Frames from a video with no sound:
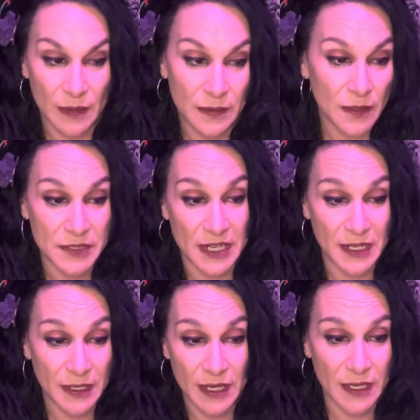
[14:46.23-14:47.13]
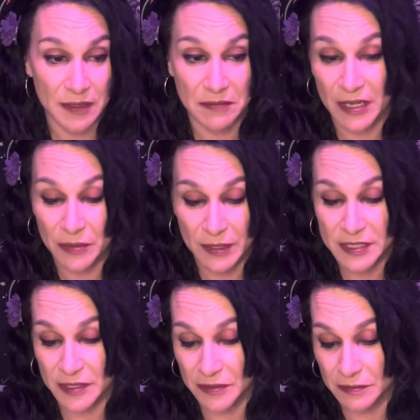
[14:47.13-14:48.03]
No, Dani, I can't. I don't want
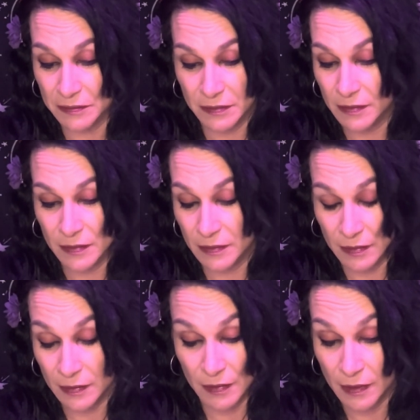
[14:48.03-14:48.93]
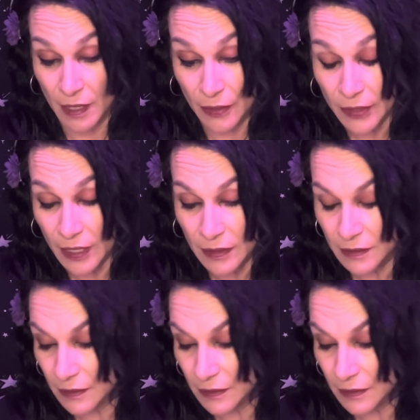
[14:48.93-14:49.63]
to. Okay.